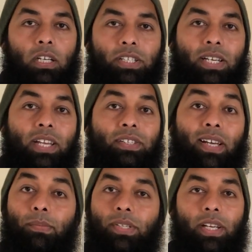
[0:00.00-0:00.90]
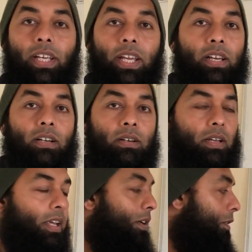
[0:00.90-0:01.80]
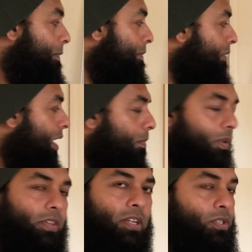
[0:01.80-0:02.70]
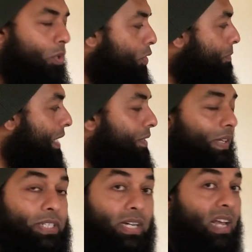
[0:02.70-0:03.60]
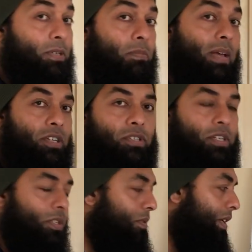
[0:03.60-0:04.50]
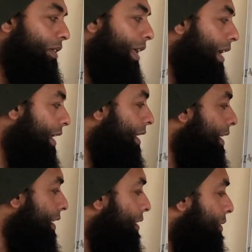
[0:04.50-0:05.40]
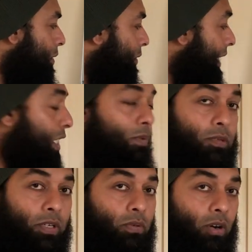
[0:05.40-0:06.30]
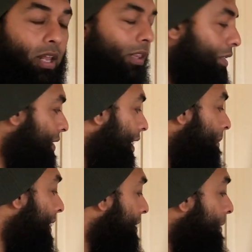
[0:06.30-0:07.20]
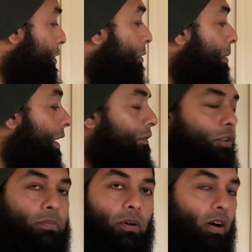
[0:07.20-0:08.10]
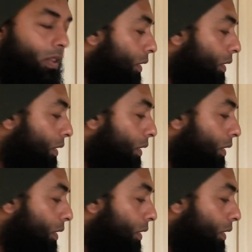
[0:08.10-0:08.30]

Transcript: 10 times a year, you know, but there is no specific times mentioned to it, okay? So things which we do all the time. Let's say you play football,